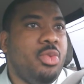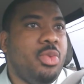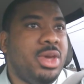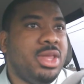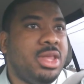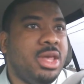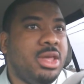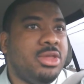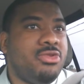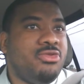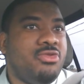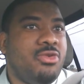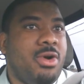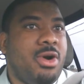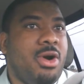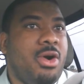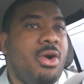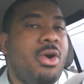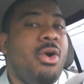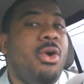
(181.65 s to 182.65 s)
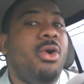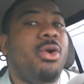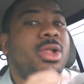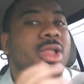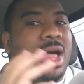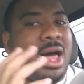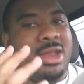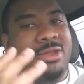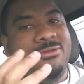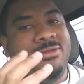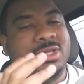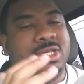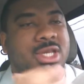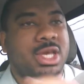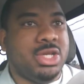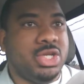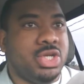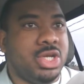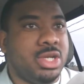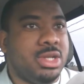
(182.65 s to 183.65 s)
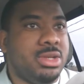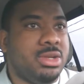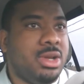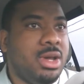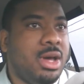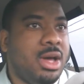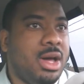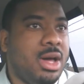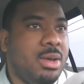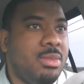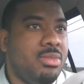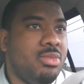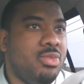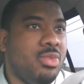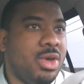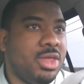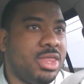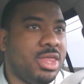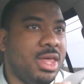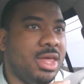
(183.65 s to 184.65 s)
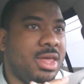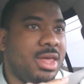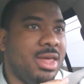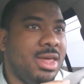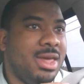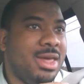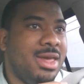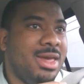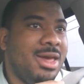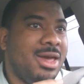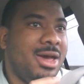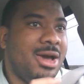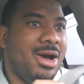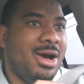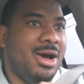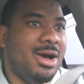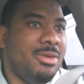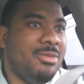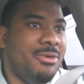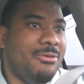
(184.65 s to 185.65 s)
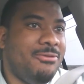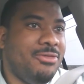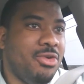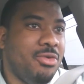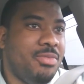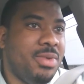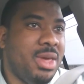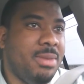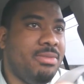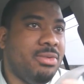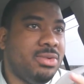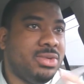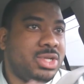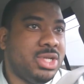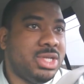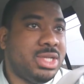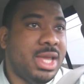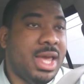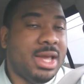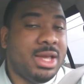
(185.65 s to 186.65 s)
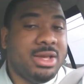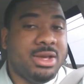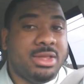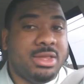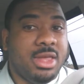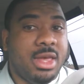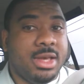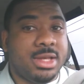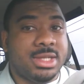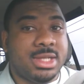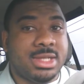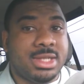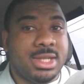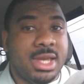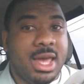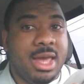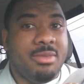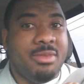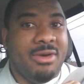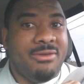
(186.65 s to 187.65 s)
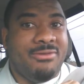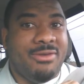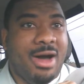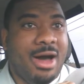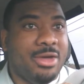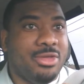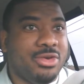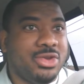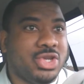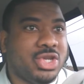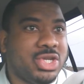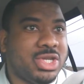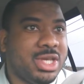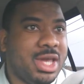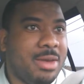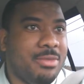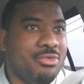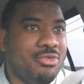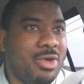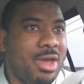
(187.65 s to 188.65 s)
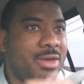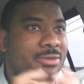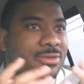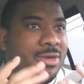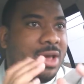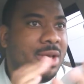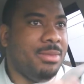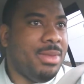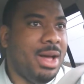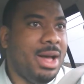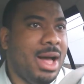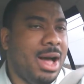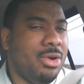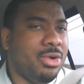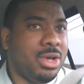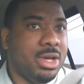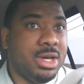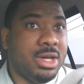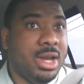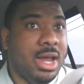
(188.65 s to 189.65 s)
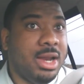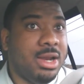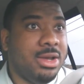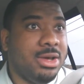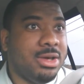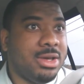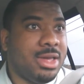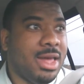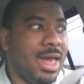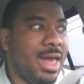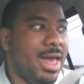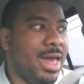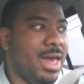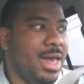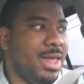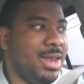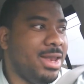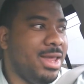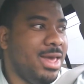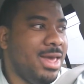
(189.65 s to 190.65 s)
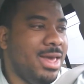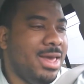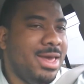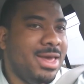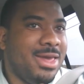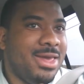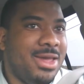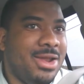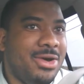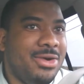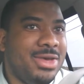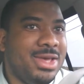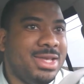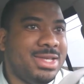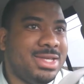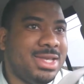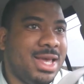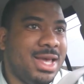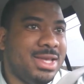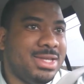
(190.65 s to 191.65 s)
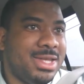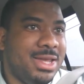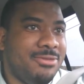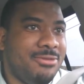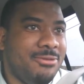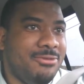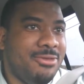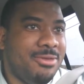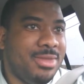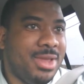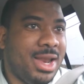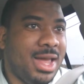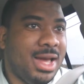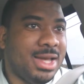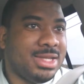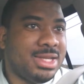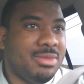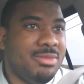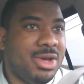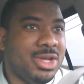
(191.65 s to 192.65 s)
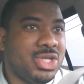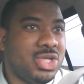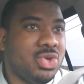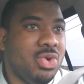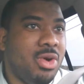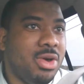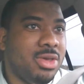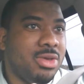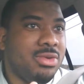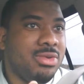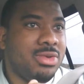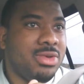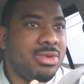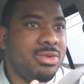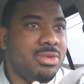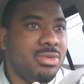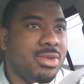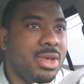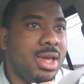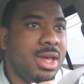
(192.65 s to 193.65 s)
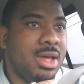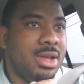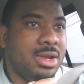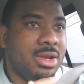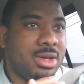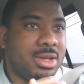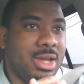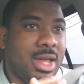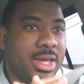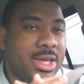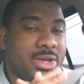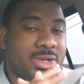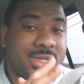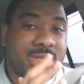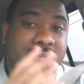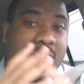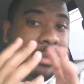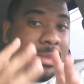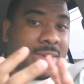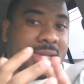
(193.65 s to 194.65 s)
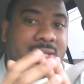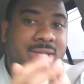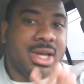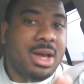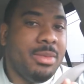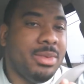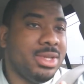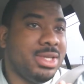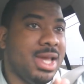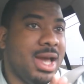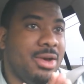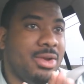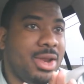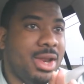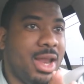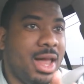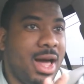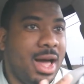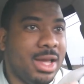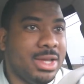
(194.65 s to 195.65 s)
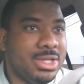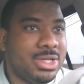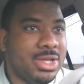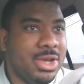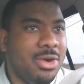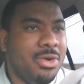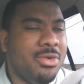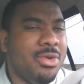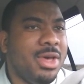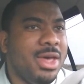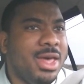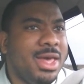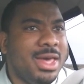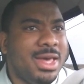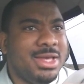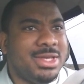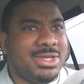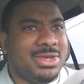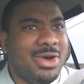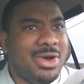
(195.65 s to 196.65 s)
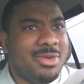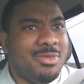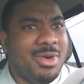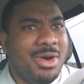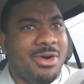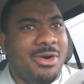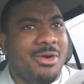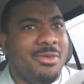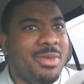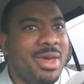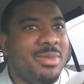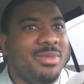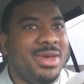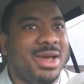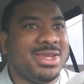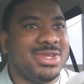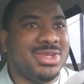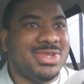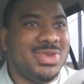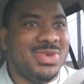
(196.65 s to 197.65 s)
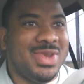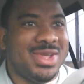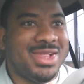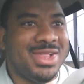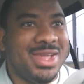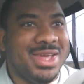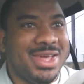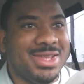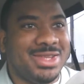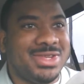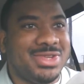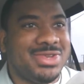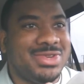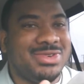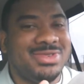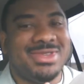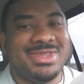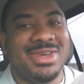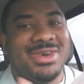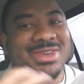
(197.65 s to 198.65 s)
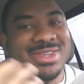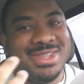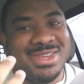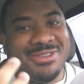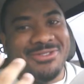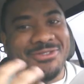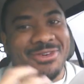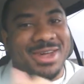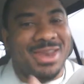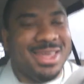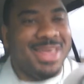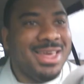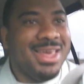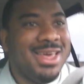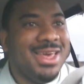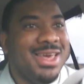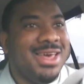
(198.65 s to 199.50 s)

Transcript: we didn't draw a whole lot of attention with it. A few people just had good things to say. My father just kept raving about how good I look, and you know, he says, even from the last time I saw you, you look like your stomach is coming down a lot. So he's talking about, oh, maybe I should do the cleanse too. So it's just funny.